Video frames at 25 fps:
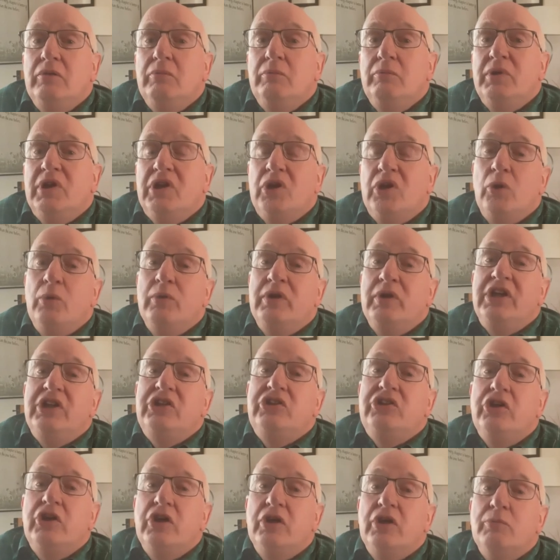but only
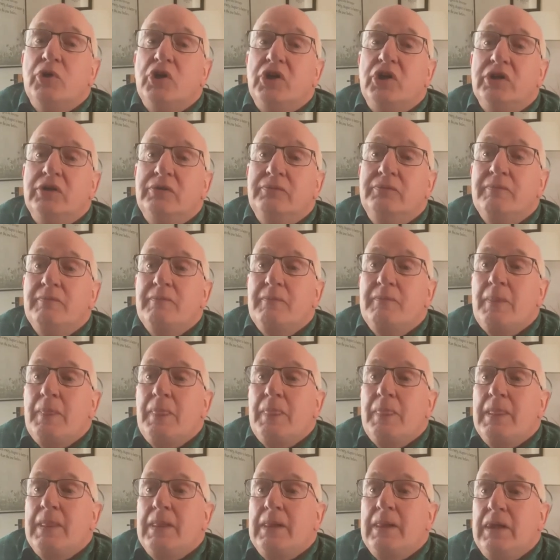turmoil."
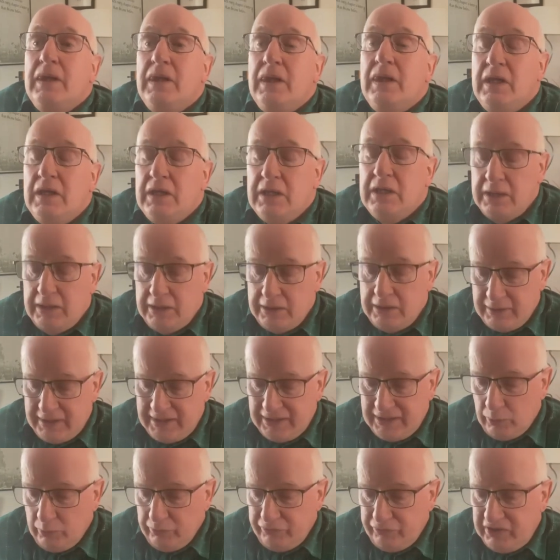Now,
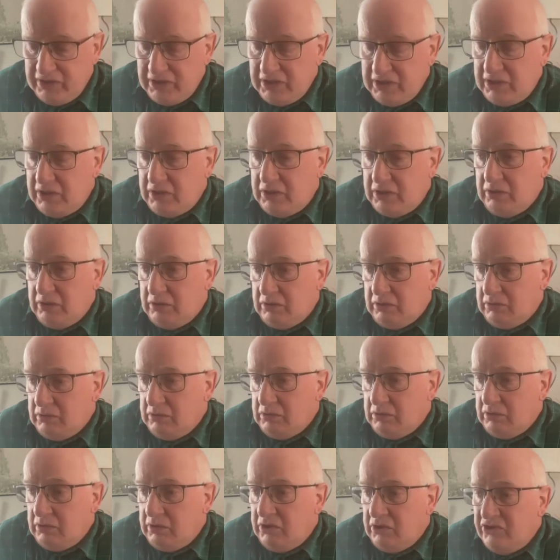I don't think
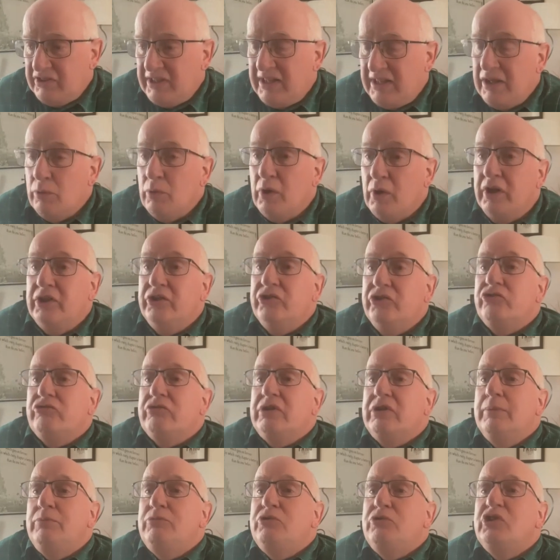there's anyone in
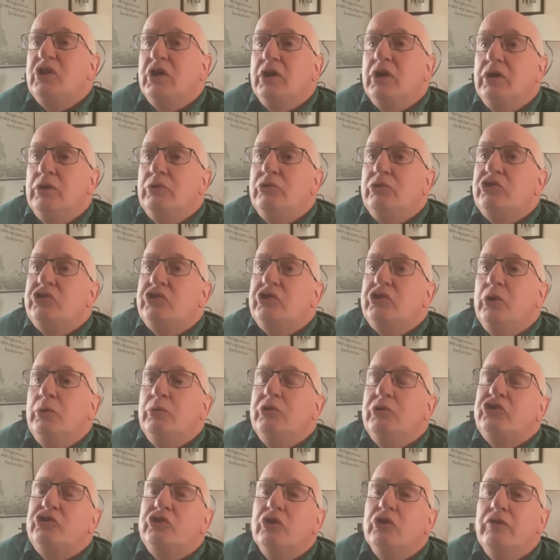Scripture
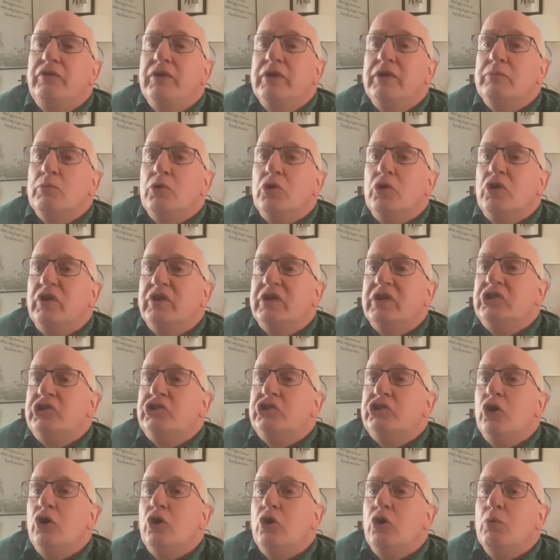who's suffered more than
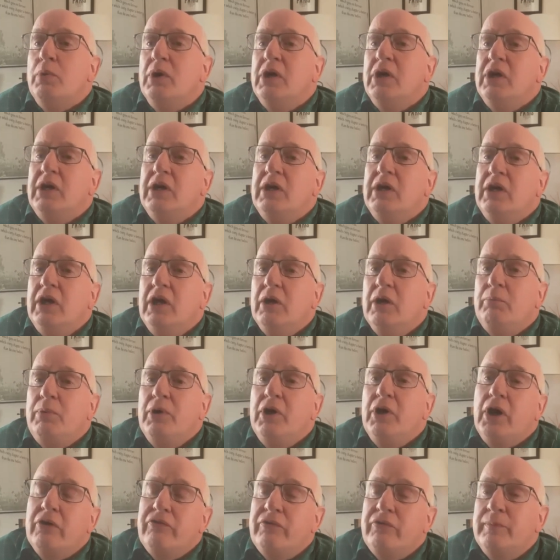Job,
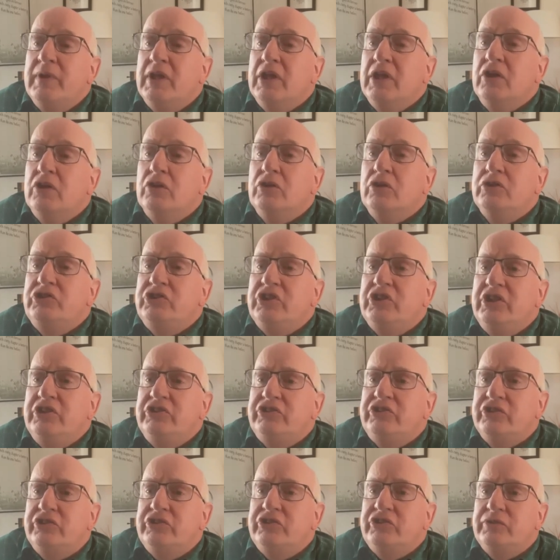apart from the Lord
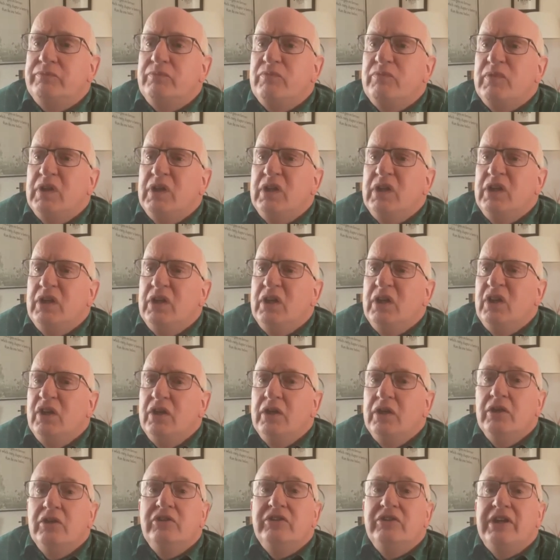Jesus.
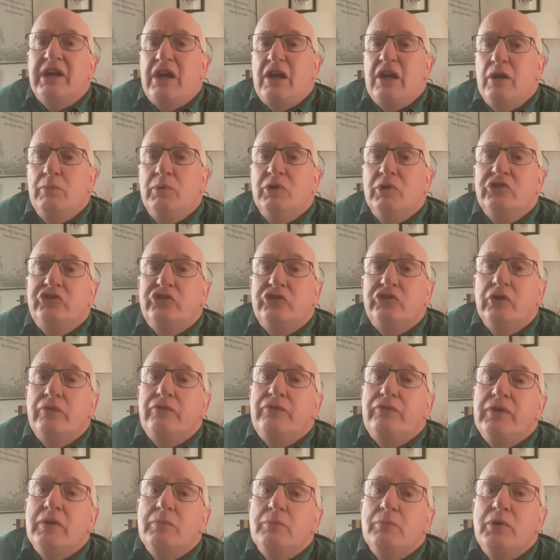Terrible
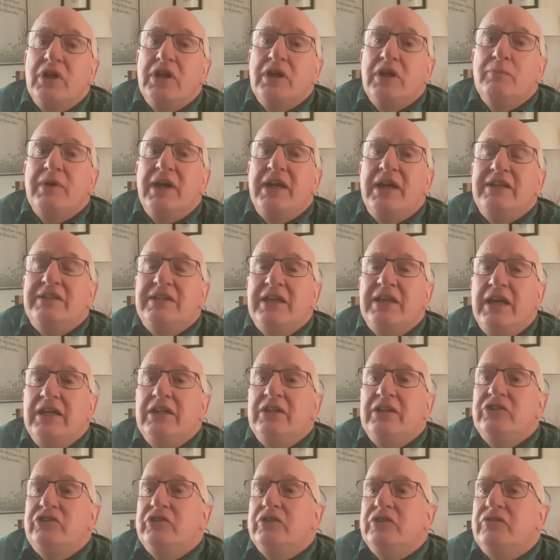suffering, but he
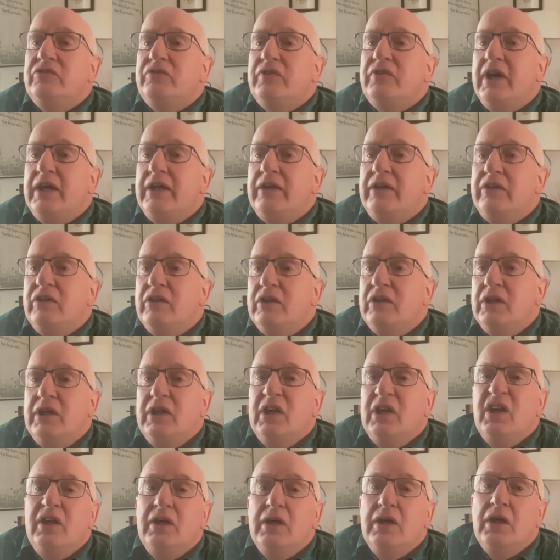maintains his faith.
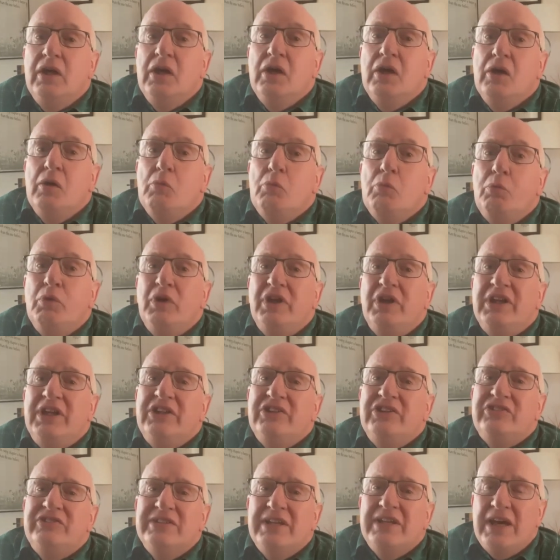But
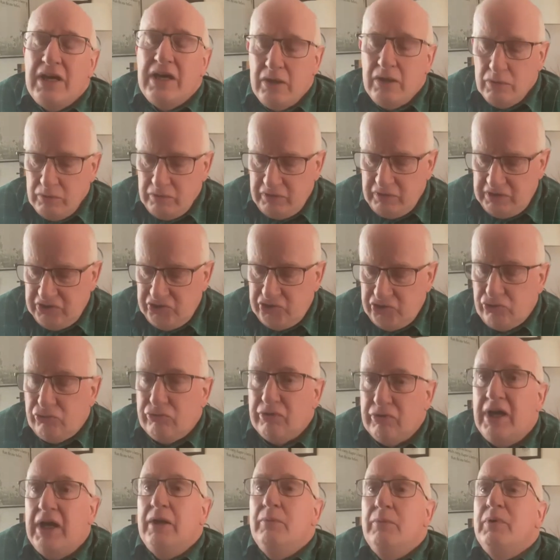he's now
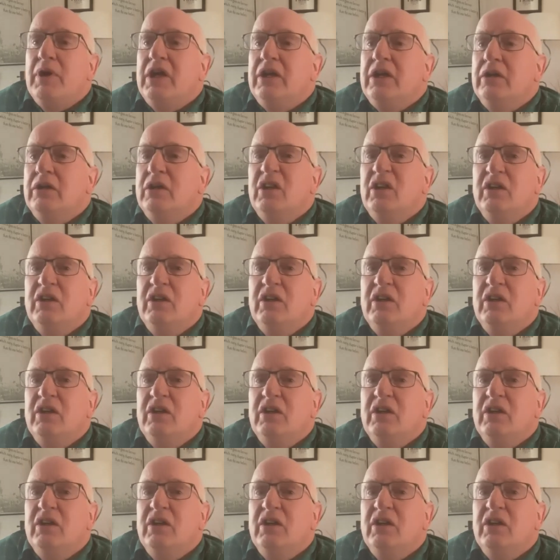describing